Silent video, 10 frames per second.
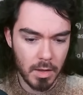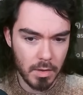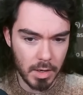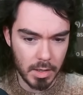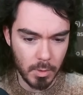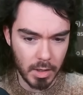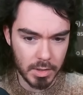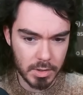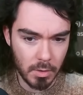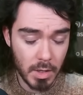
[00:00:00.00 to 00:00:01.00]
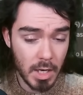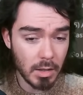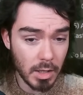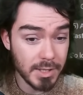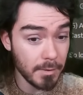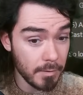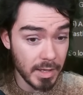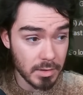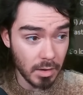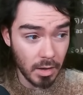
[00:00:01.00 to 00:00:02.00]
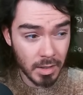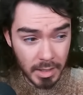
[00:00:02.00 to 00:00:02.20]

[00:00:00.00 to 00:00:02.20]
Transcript: there you are. So lots of events on.